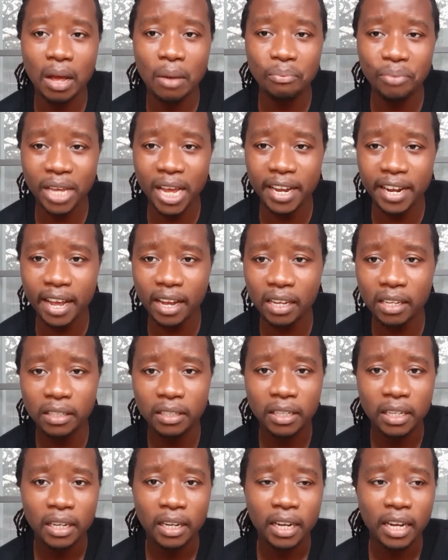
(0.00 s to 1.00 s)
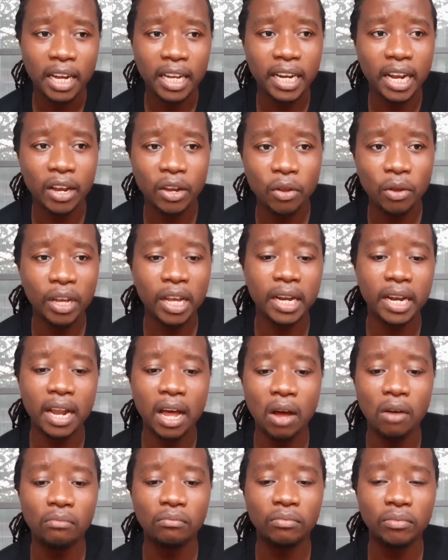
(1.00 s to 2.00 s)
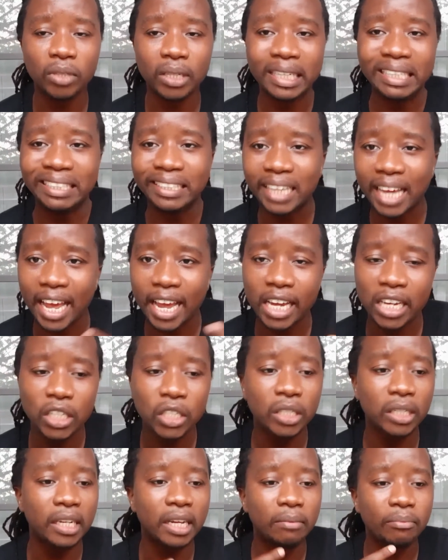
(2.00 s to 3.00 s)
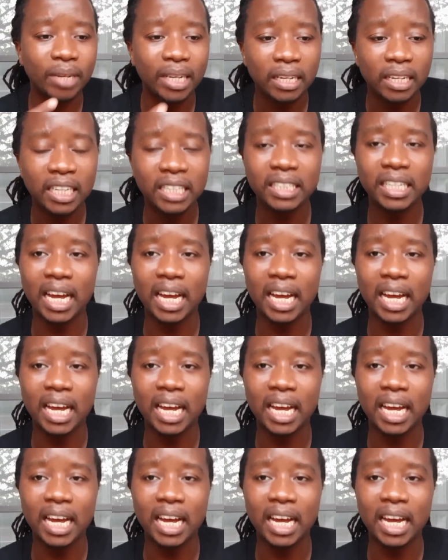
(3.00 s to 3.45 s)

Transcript: Pear Deck, and then you can now engage. You can be